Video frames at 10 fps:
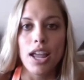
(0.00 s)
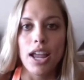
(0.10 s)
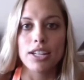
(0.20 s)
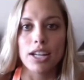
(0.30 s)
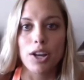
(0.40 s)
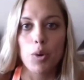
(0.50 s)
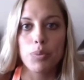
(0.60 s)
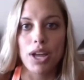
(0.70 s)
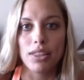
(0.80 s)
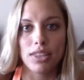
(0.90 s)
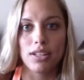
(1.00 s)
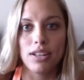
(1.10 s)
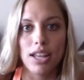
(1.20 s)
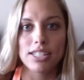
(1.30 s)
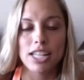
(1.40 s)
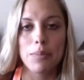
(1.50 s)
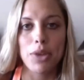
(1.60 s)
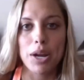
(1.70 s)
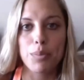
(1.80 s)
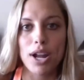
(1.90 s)
And I hope that the
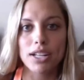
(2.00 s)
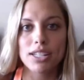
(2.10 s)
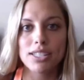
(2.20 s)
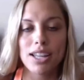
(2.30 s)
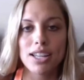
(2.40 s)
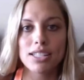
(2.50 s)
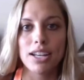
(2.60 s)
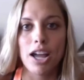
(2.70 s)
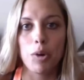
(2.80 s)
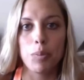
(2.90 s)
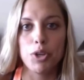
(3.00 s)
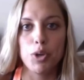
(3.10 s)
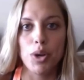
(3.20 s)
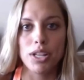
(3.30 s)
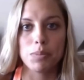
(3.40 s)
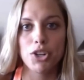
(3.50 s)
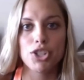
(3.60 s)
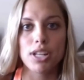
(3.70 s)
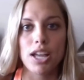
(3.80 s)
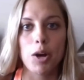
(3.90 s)
exam-like practice test can help you as much
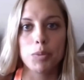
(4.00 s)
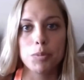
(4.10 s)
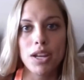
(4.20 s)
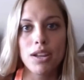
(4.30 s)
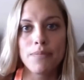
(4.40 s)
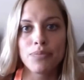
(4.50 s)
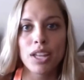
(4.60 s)
as it helped me,